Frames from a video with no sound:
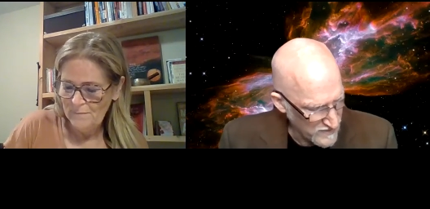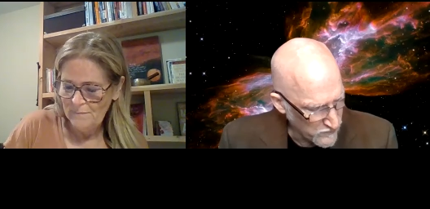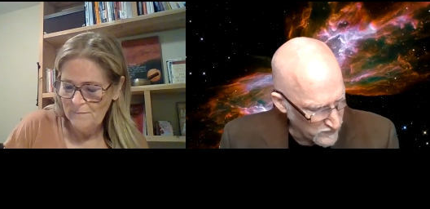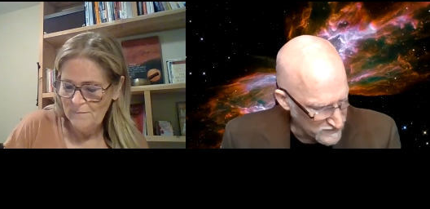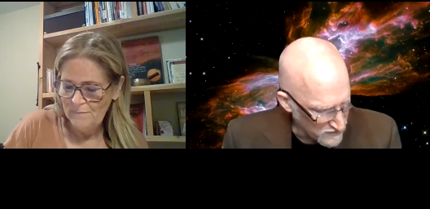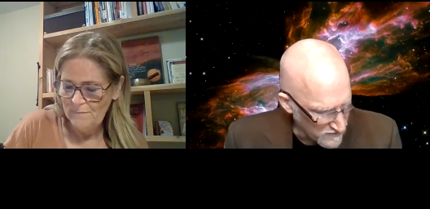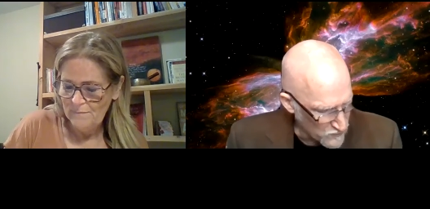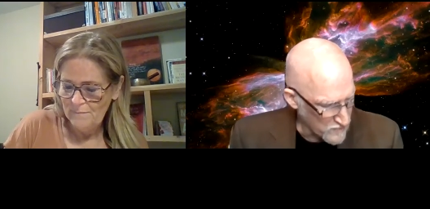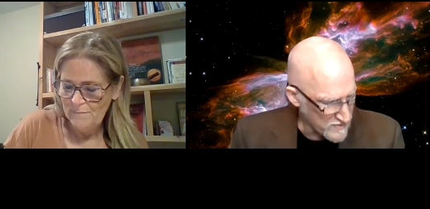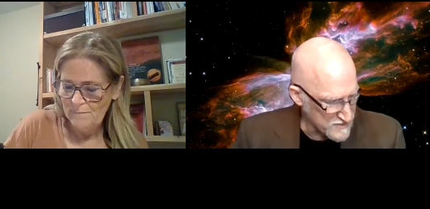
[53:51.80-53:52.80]
Speaker 1: anyway, we can
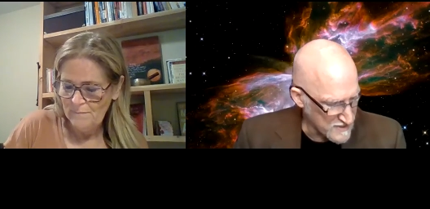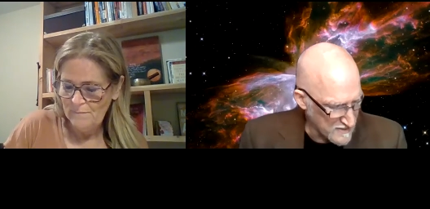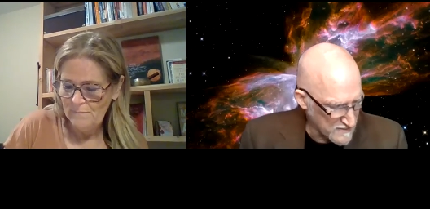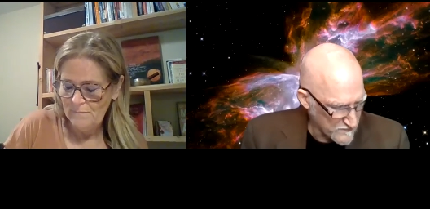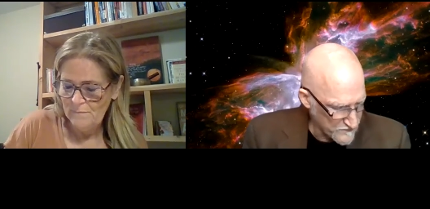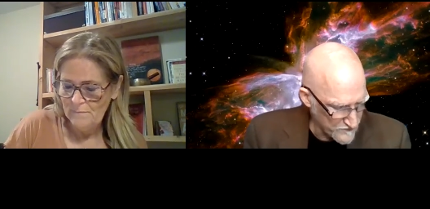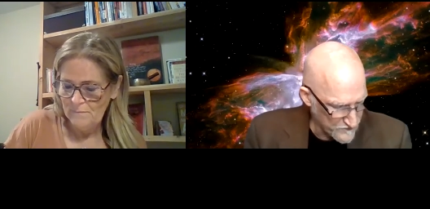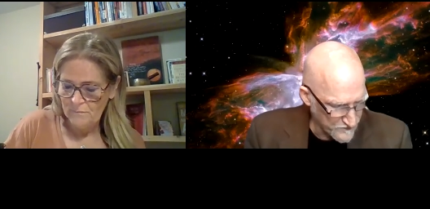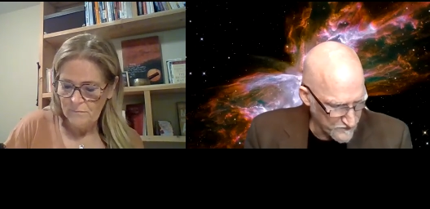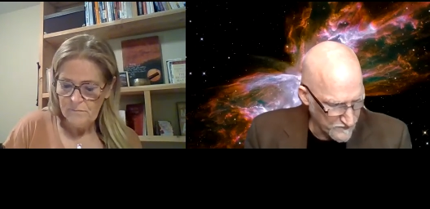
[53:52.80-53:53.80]
talk more about that.
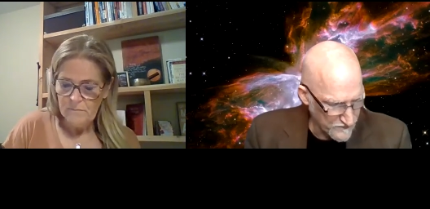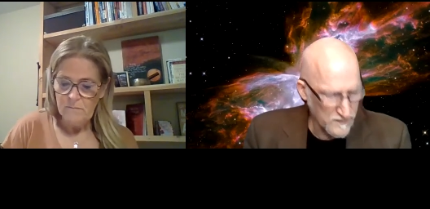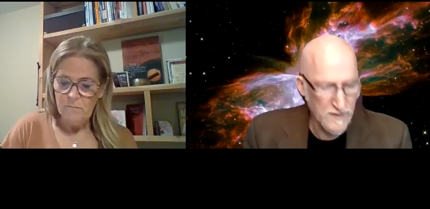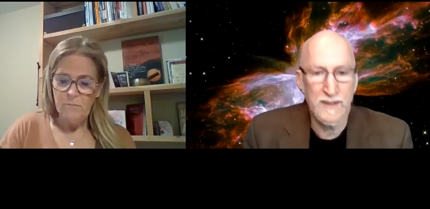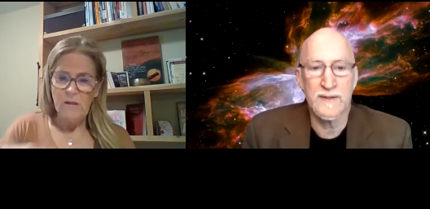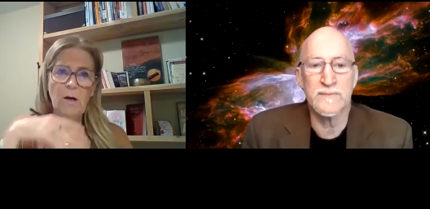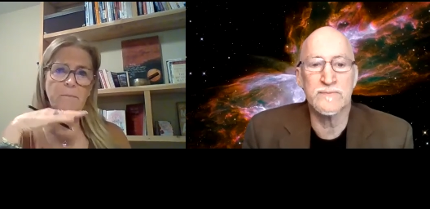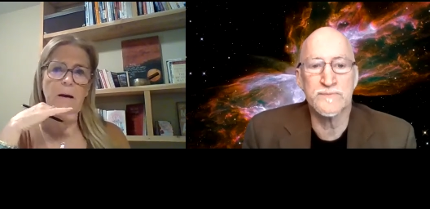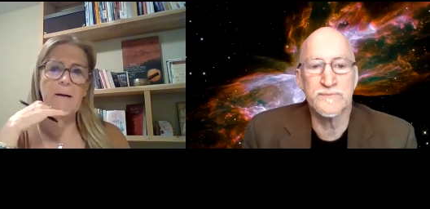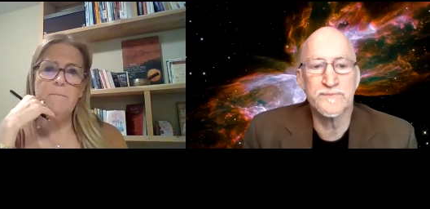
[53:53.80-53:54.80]
Um,
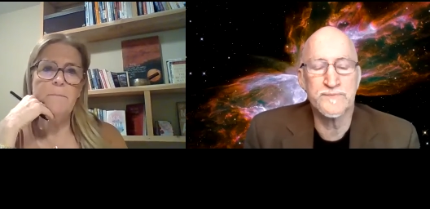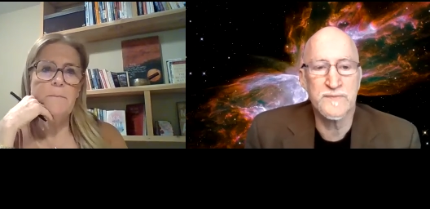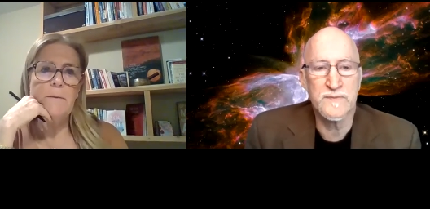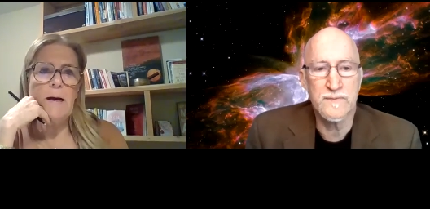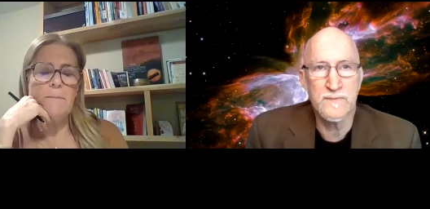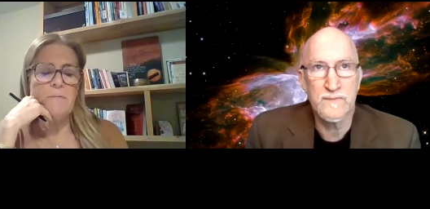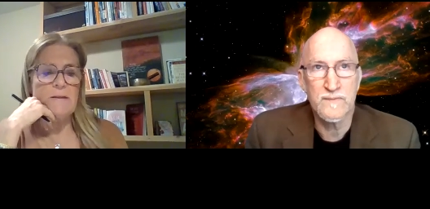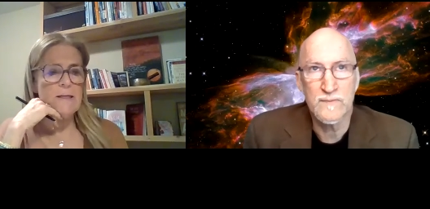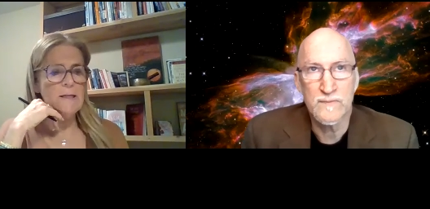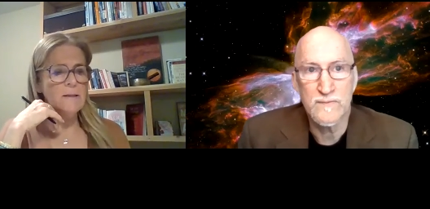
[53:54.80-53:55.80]
okay.
Speaker 2: I'm
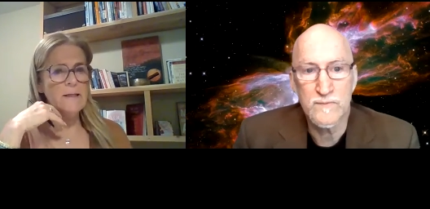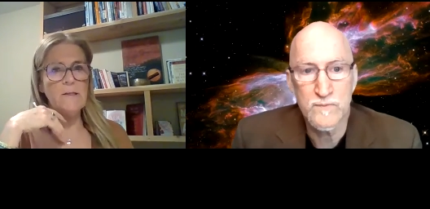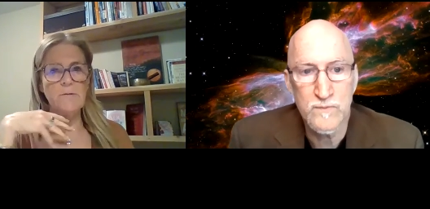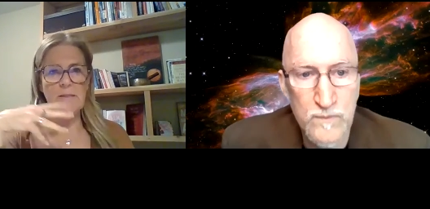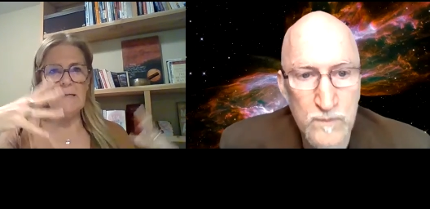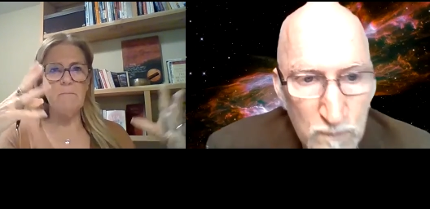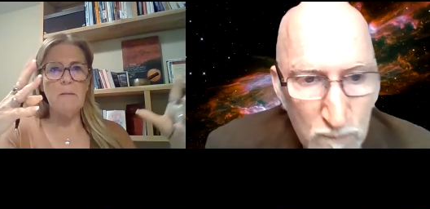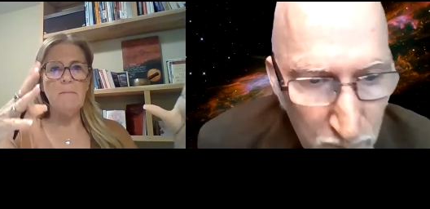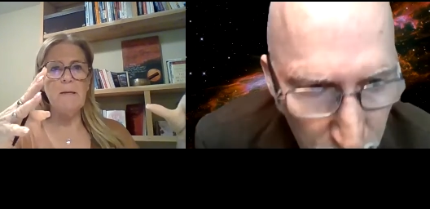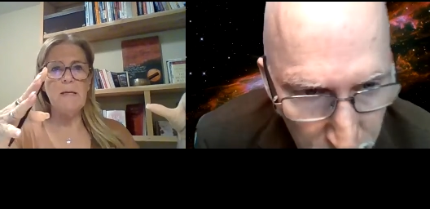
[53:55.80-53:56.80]
thinking, like you said,
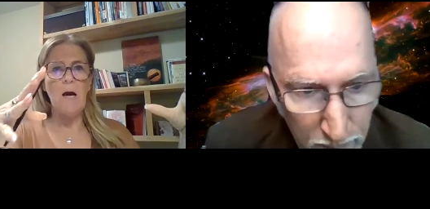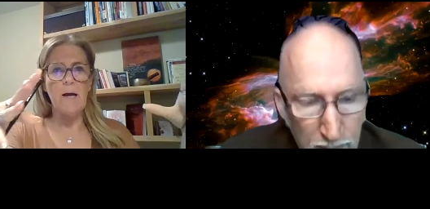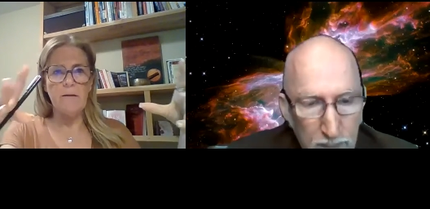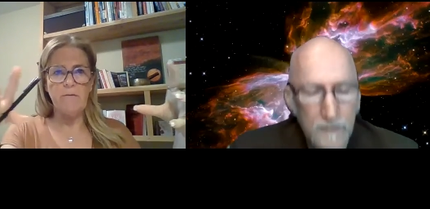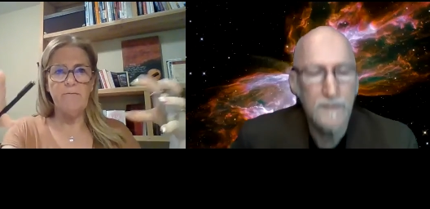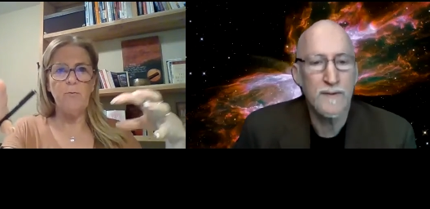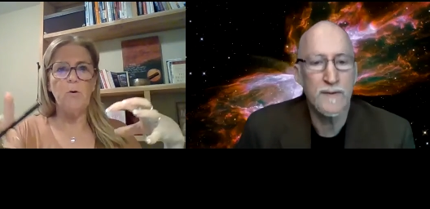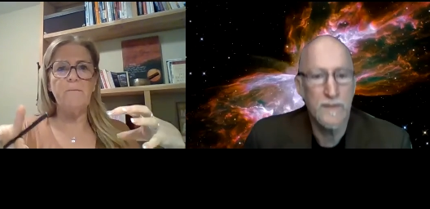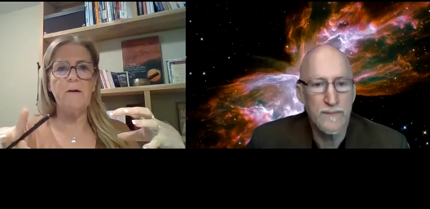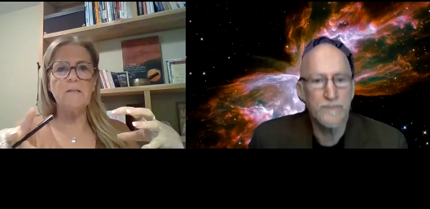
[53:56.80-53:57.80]
maybe out of the
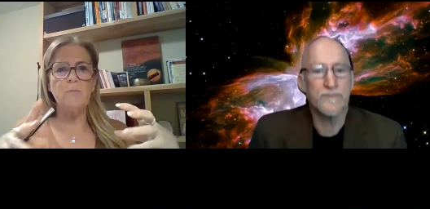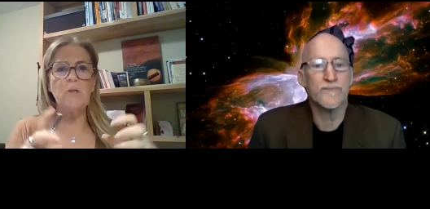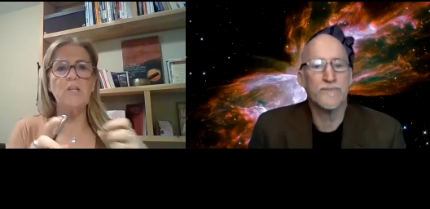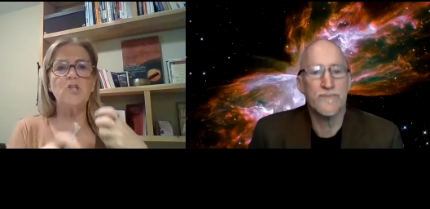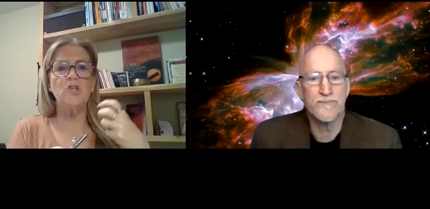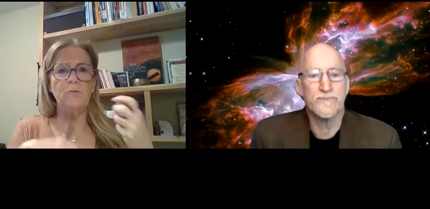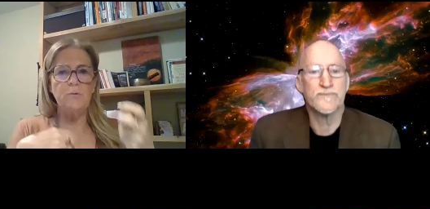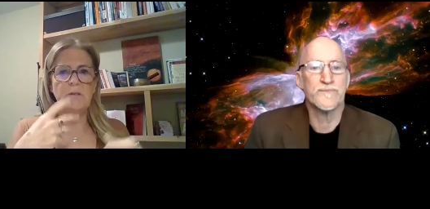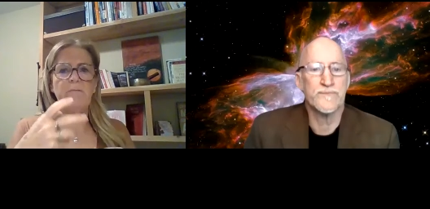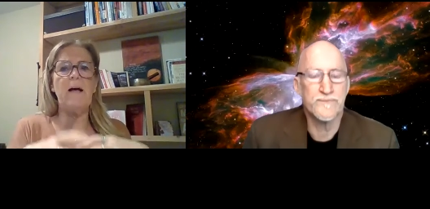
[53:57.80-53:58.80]
four of us, we
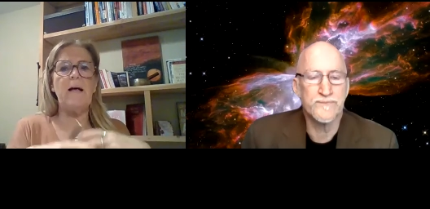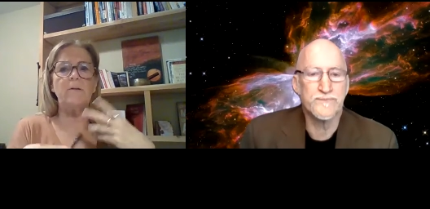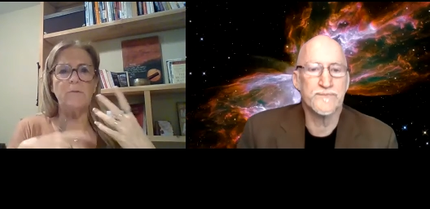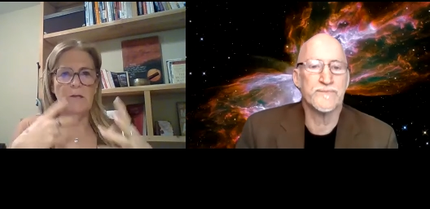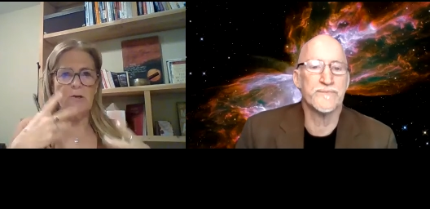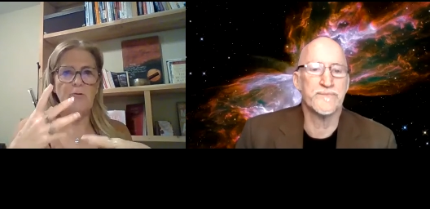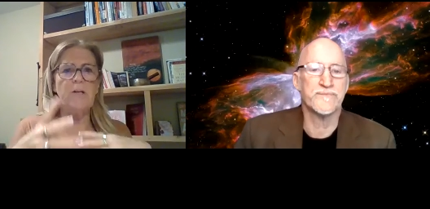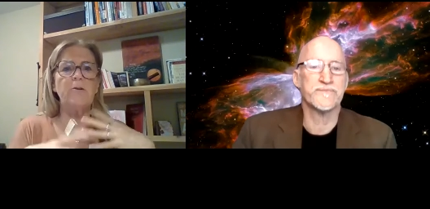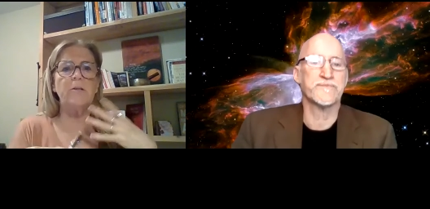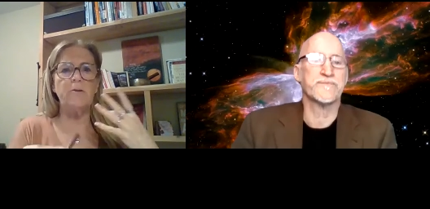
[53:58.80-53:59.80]
choose the values that are
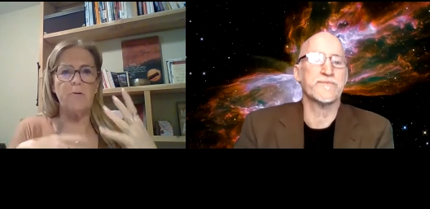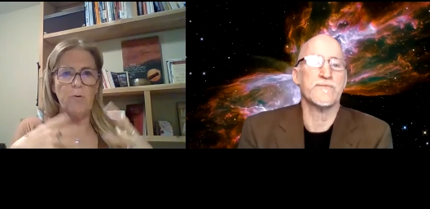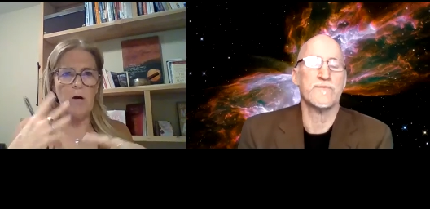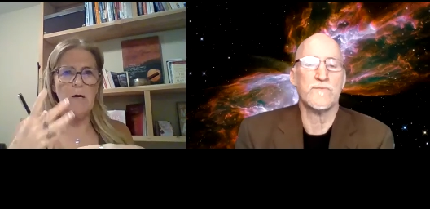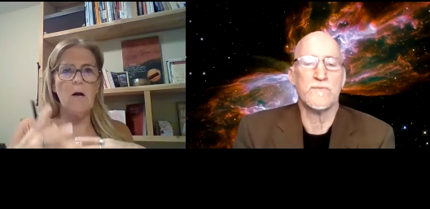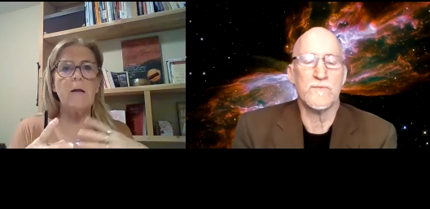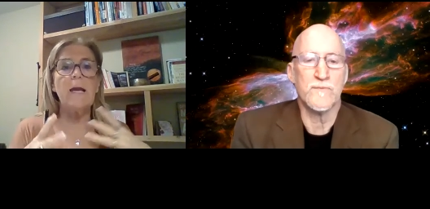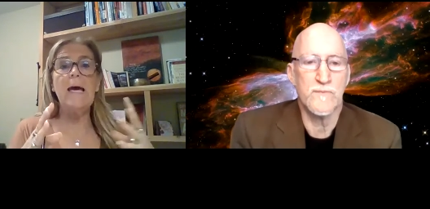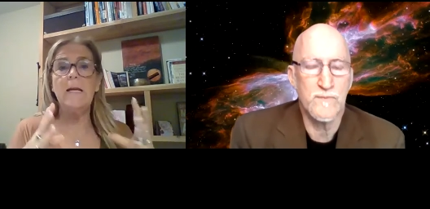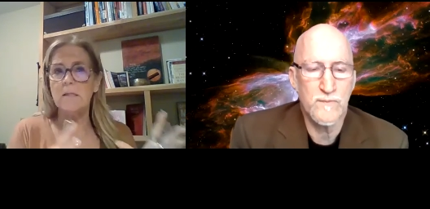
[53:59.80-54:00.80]
near and dear to our heart
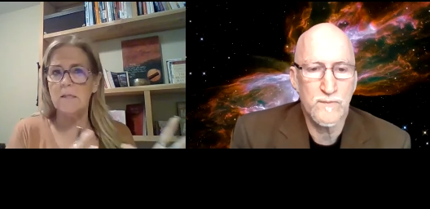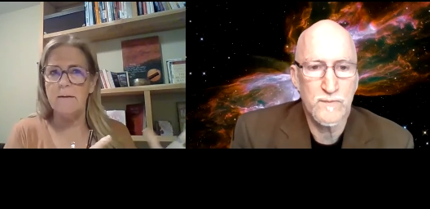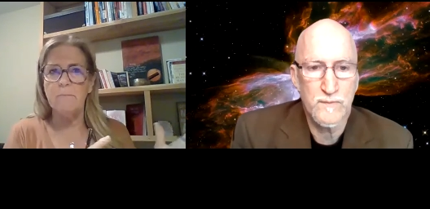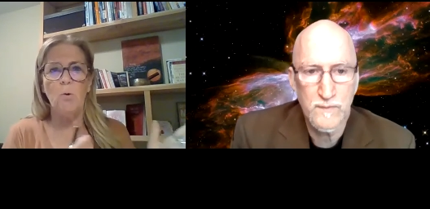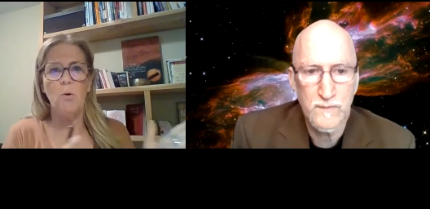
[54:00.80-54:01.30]
ahead of time,